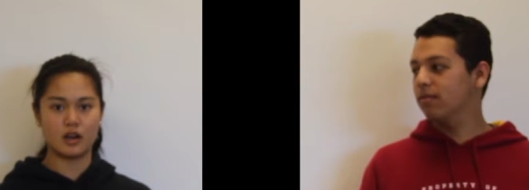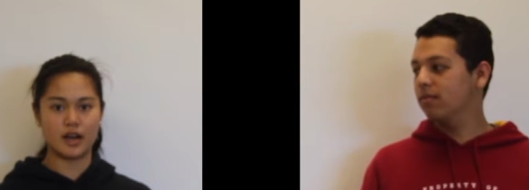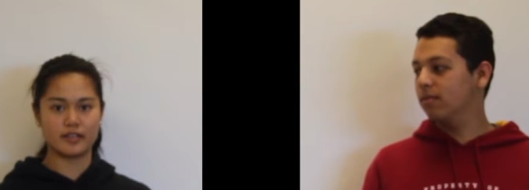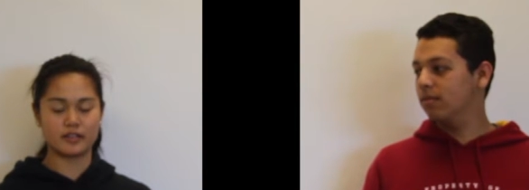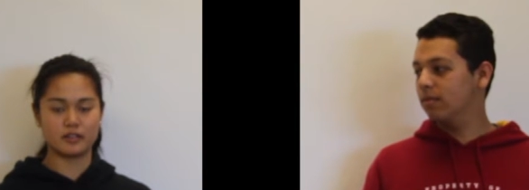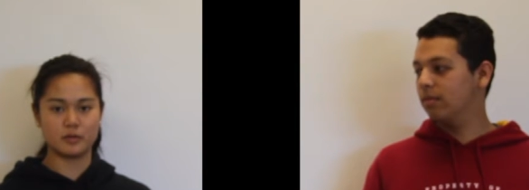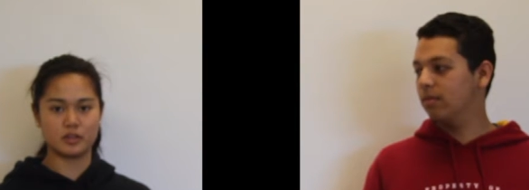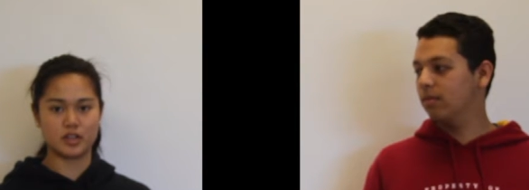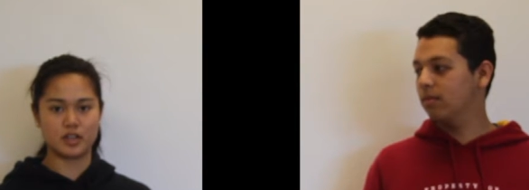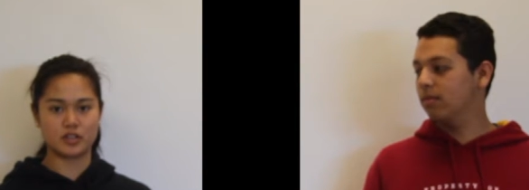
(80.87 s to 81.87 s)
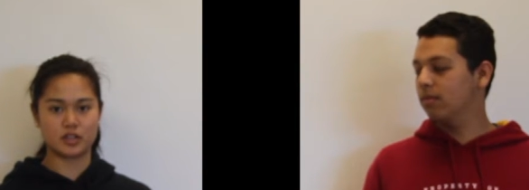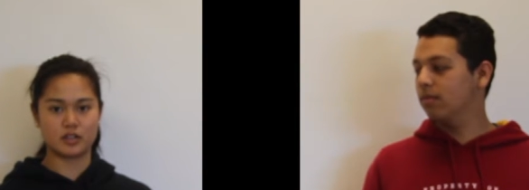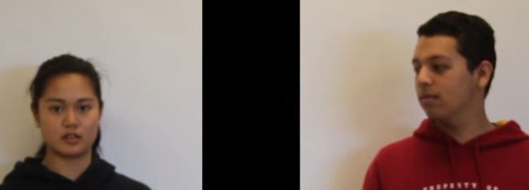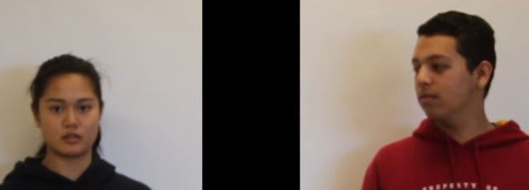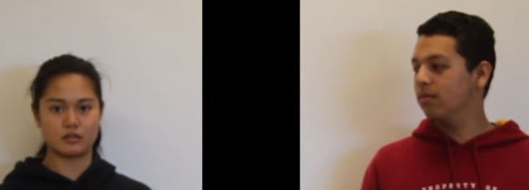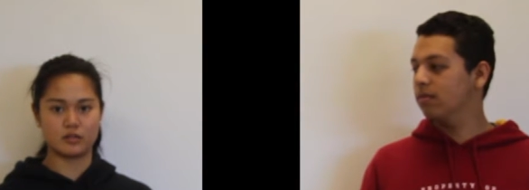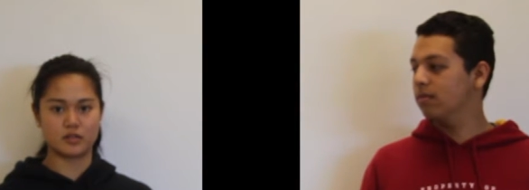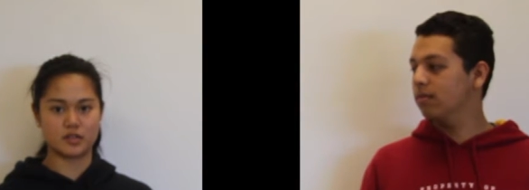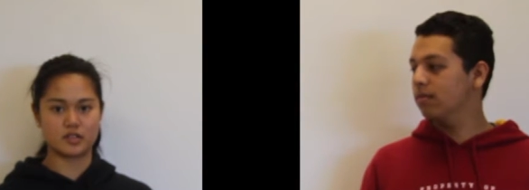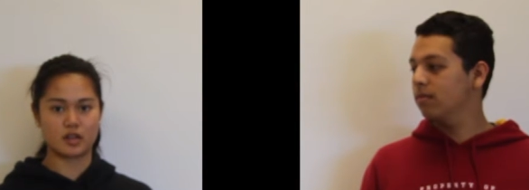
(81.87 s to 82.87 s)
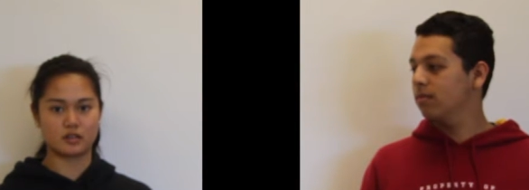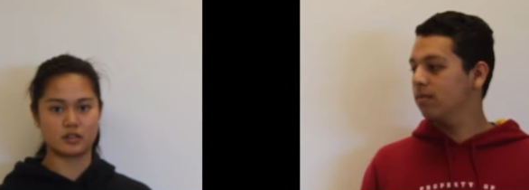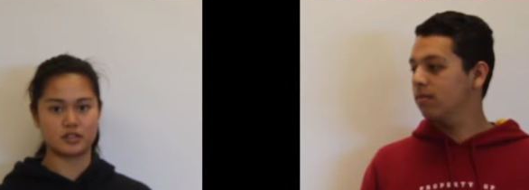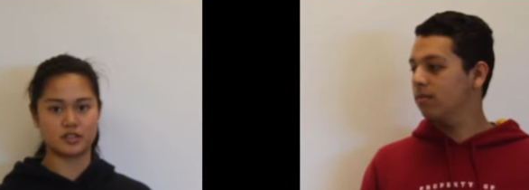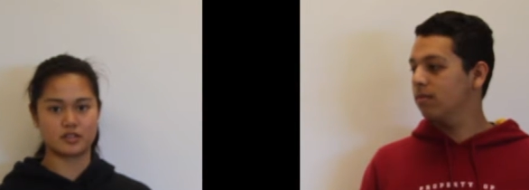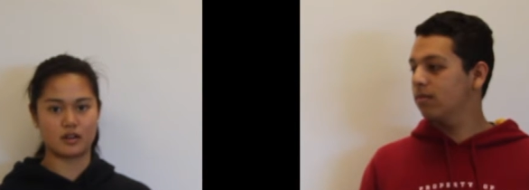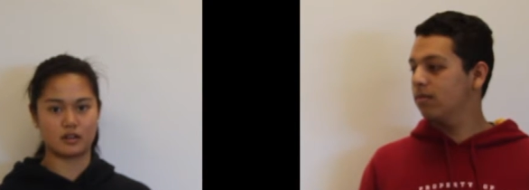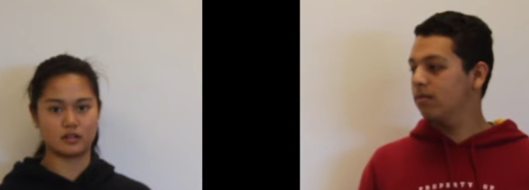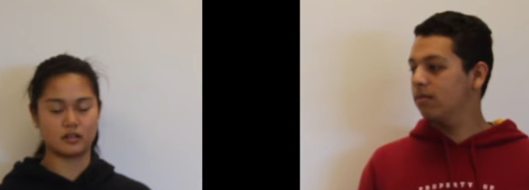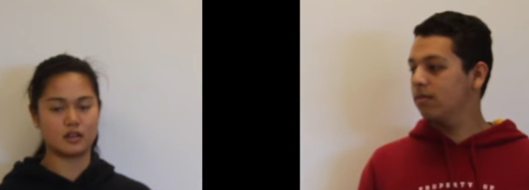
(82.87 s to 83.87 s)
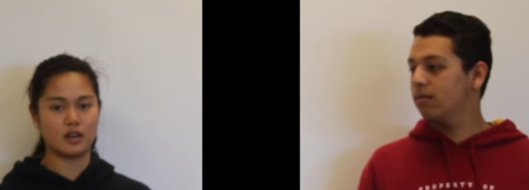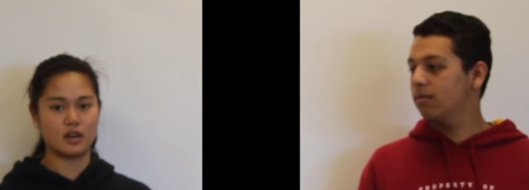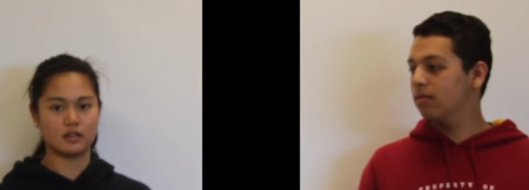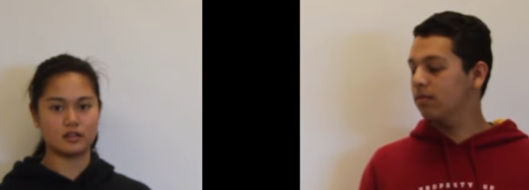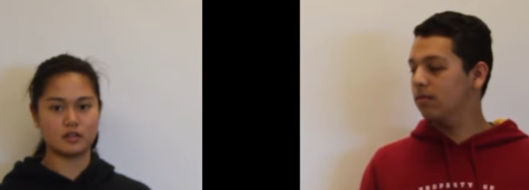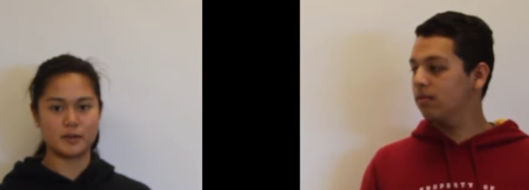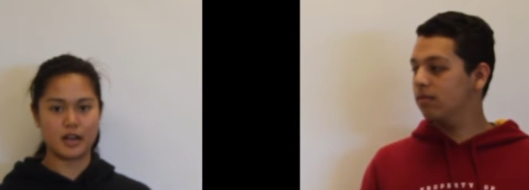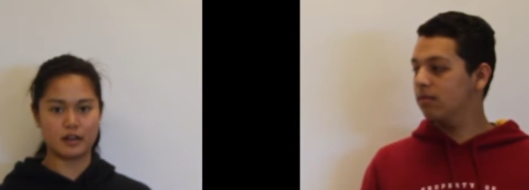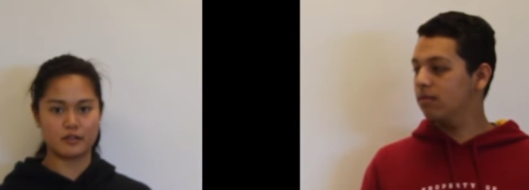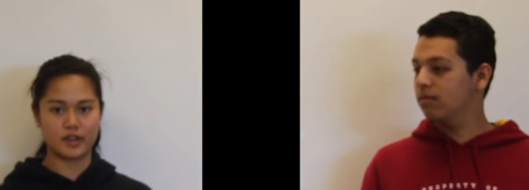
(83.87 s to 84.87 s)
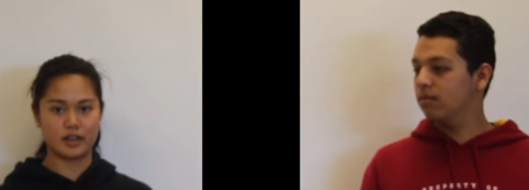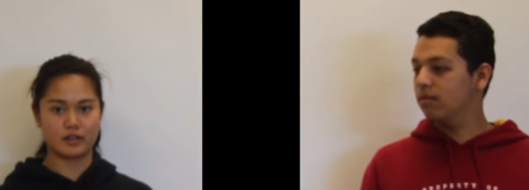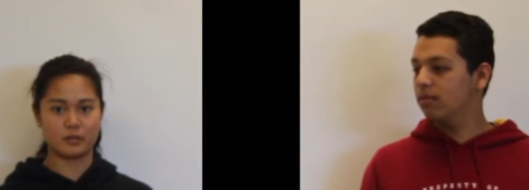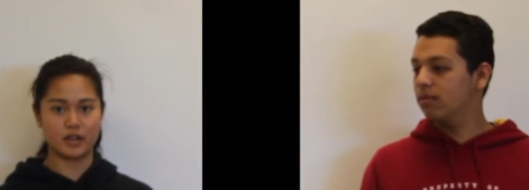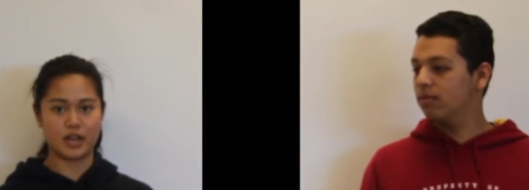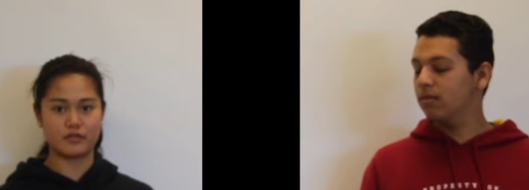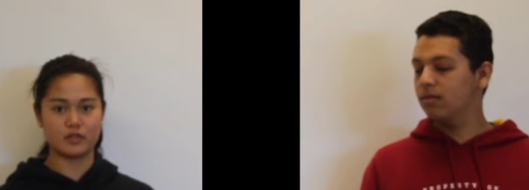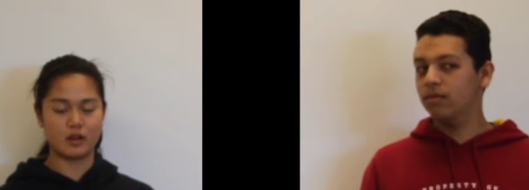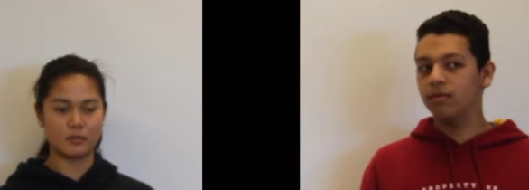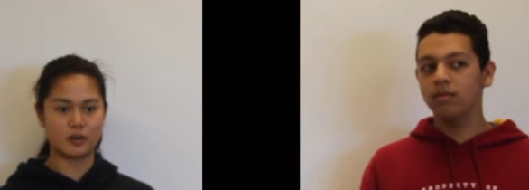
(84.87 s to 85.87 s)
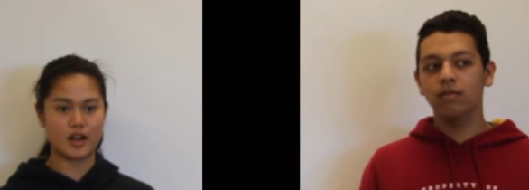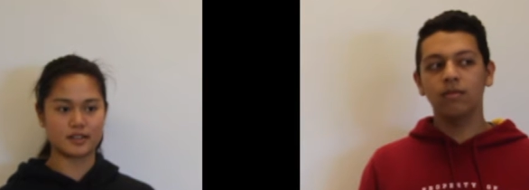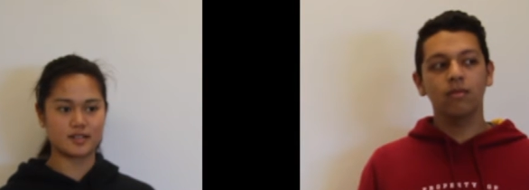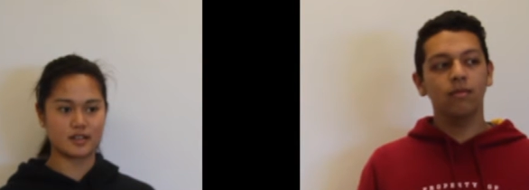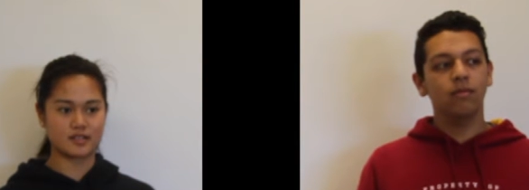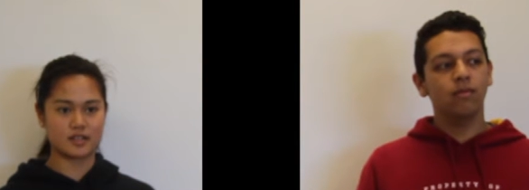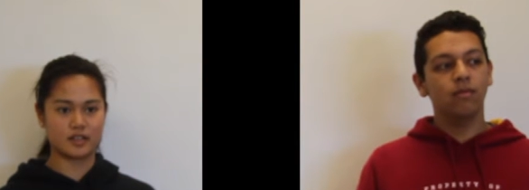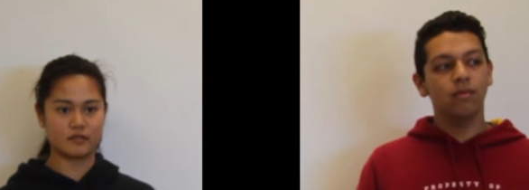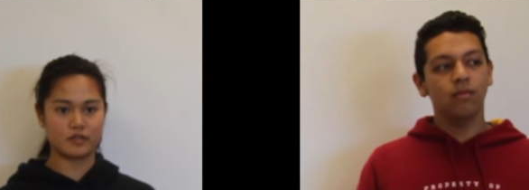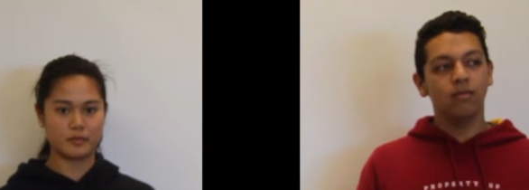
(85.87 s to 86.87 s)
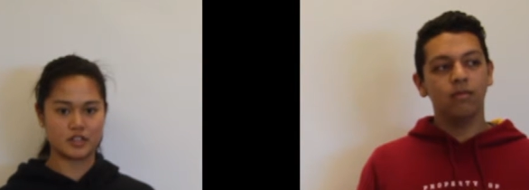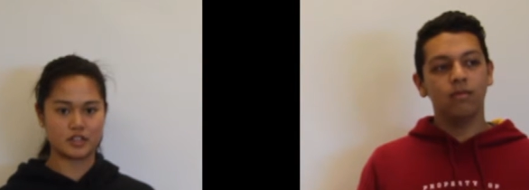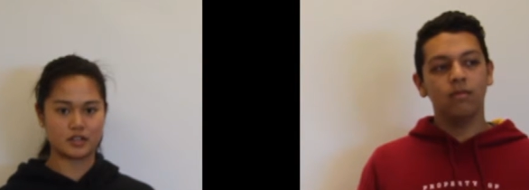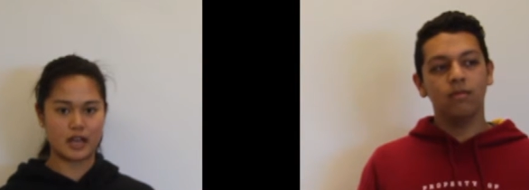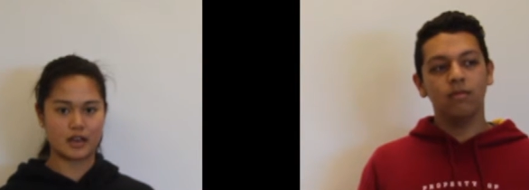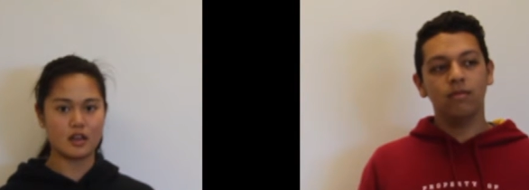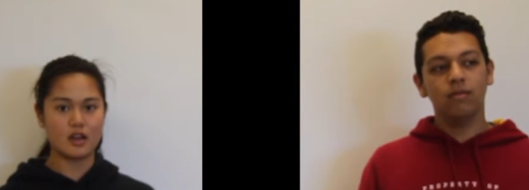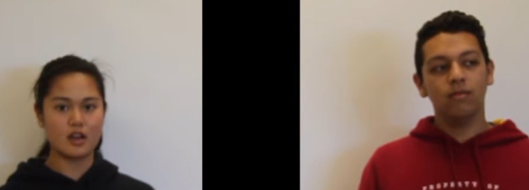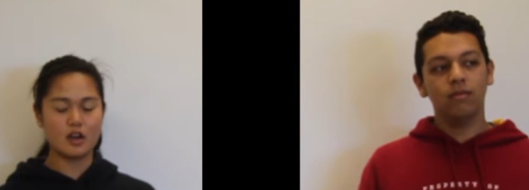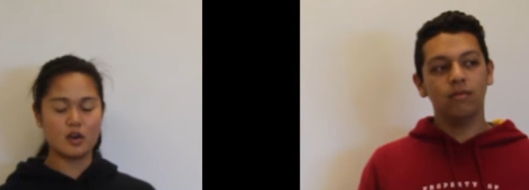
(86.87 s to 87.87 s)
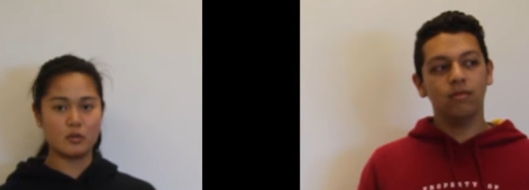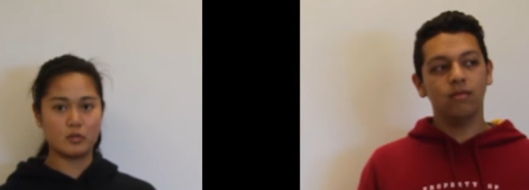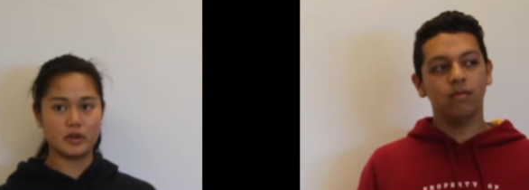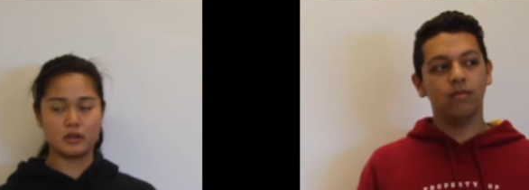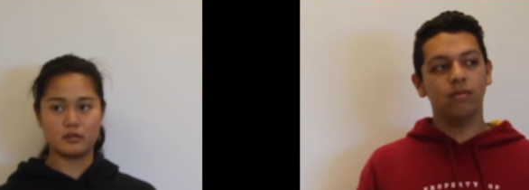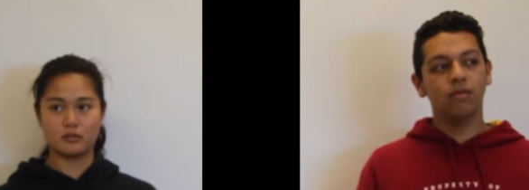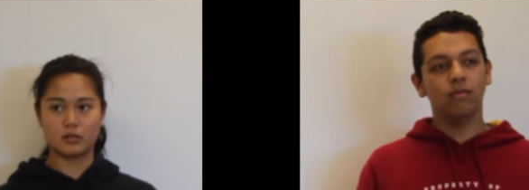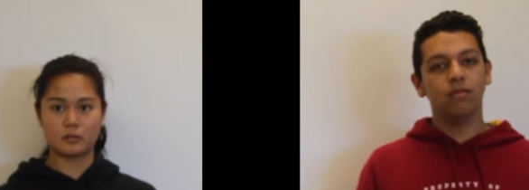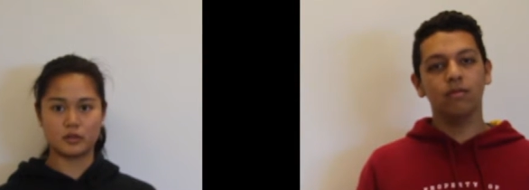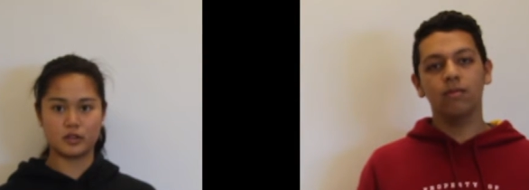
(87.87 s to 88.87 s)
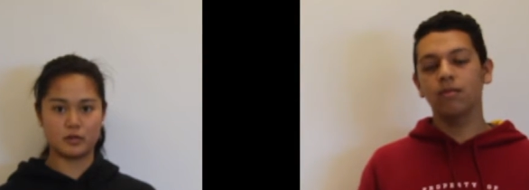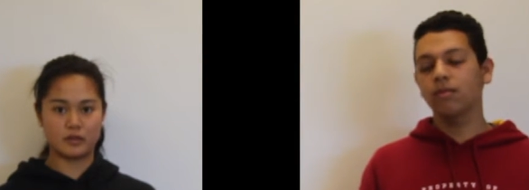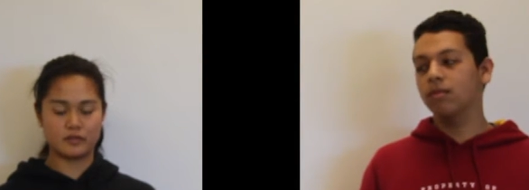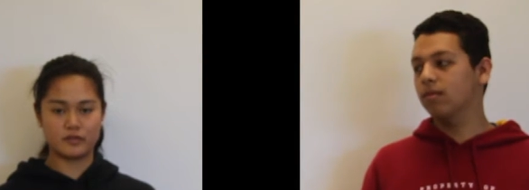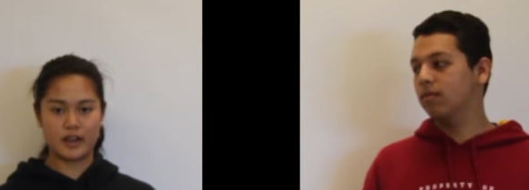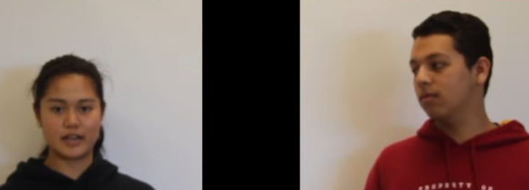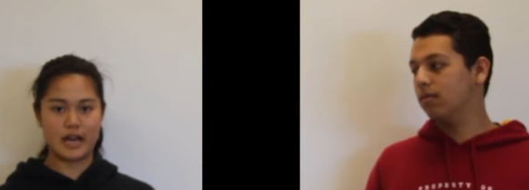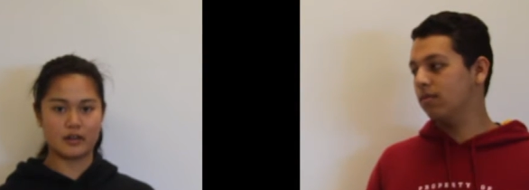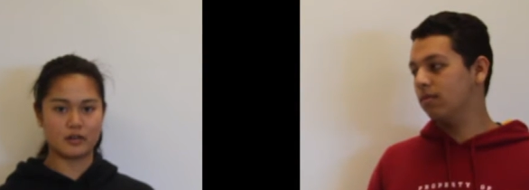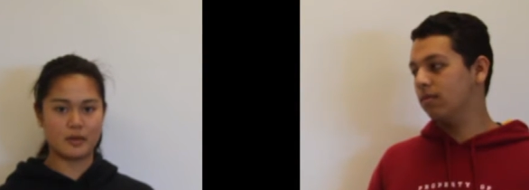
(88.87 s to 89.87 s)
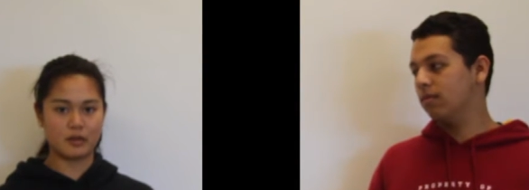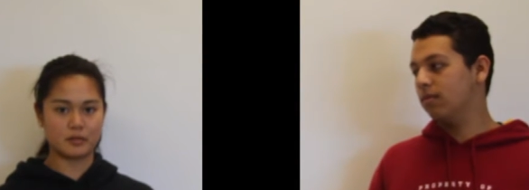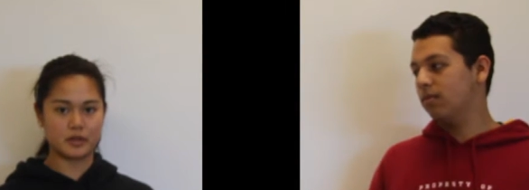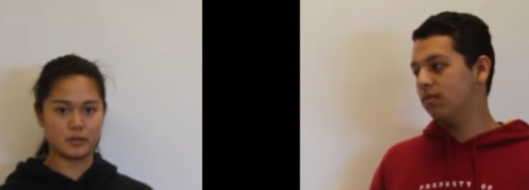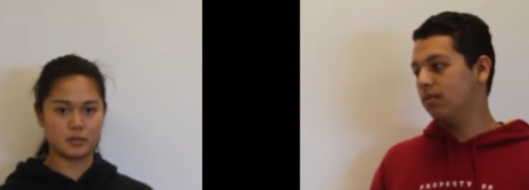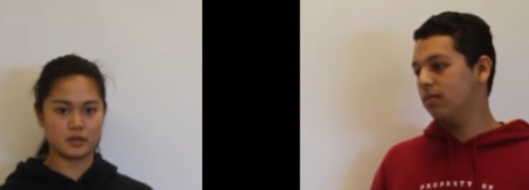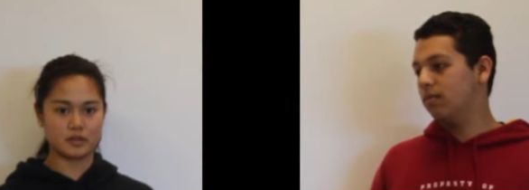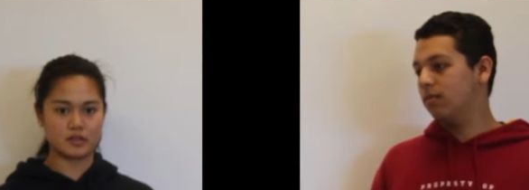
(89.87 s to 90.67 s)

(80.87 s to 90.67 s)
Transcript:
Speaker 1: I think communication using technology has gotten a little bit out of hand. We have a lot more access to information that we normally wouldn't find out about people